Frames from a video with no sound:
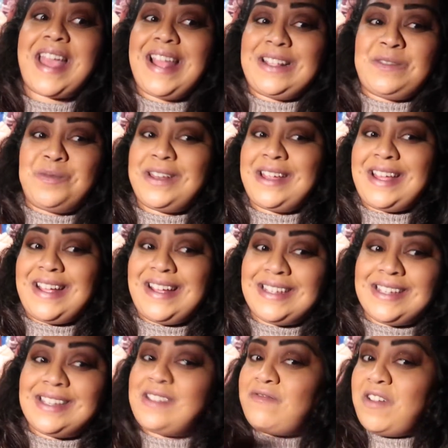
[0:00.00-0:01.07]
That is what it
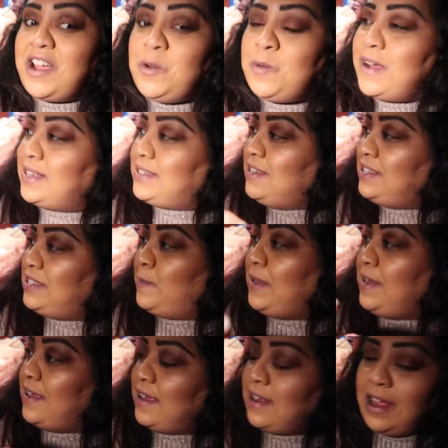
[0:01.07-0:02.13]
is, because the roadworks used to
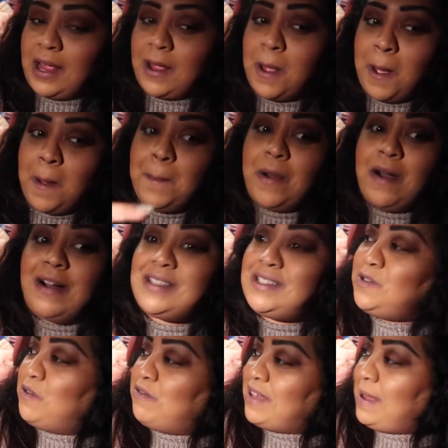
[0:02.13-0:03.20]
be near, like,
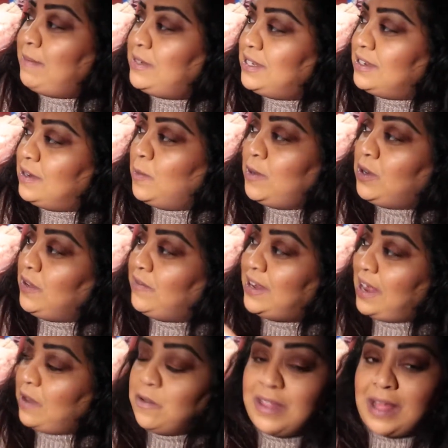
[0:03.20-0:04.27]
past Northampton, and we're not
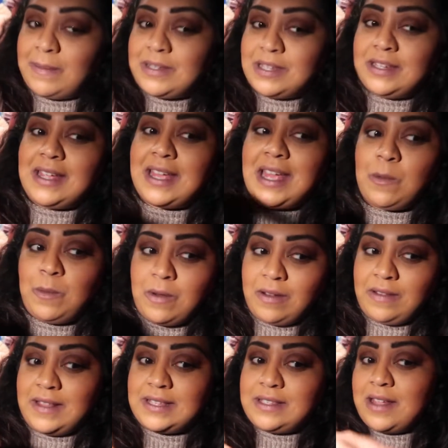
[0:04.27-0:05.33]
even at Northampton yet, and
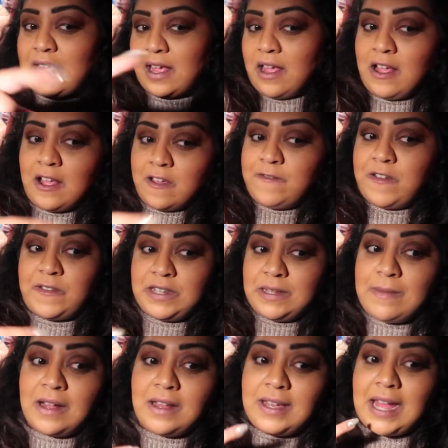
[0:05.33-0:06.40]
we're in this, like,
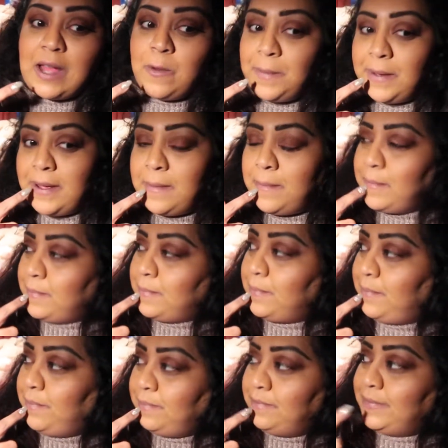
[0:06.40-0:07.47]
50-mile-an-hour
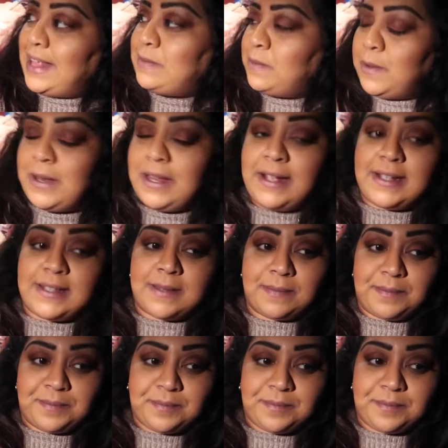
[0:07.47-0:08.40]
bit. That's what it is.